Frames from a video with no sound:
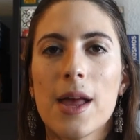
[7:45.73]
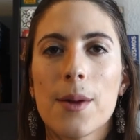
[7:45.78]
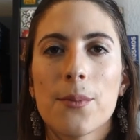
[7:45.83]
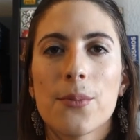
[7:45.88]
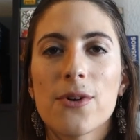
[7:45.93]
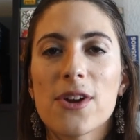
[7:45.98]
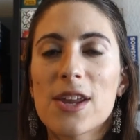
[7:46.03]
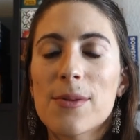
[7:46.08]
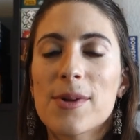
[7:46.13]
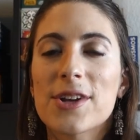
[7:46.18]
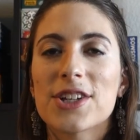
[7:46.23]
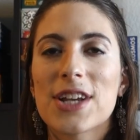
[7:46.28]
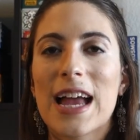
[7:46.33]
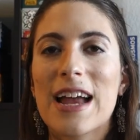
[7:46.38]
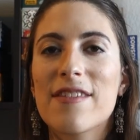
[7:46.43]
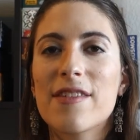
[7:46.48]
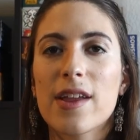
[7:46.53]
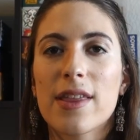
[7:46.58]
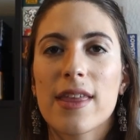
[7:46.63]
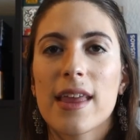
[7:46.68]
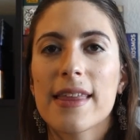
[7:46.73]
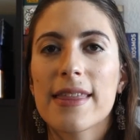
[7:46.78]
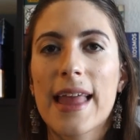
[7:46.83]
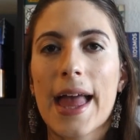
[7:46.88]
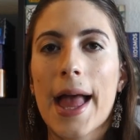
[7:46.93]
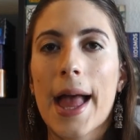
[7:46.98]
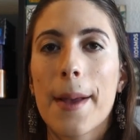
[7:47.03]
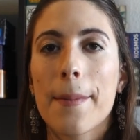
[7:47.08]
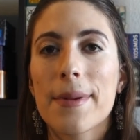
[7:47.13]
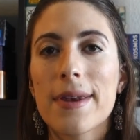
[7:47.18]
Pretty much everything that
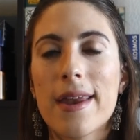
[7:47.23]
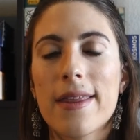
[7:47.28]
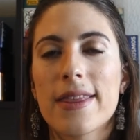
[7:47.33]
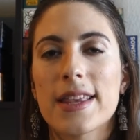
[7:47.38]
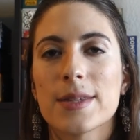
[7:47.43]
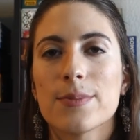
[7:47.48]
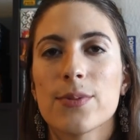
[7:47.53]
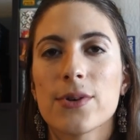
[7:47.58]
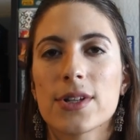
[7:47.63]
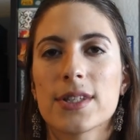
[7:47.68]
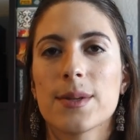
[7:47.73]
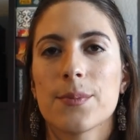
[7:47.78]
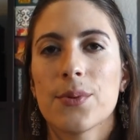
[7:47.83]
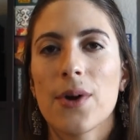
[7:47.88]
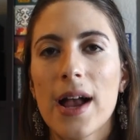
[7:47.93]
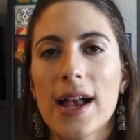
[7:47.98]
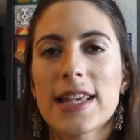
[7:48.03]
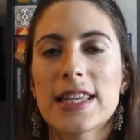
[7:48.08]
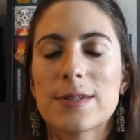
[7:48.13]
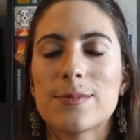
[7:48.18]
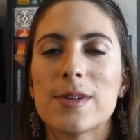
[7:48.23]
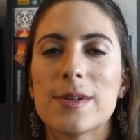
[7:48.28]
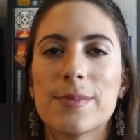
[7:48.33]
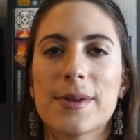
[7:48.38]
happened in this book surprised me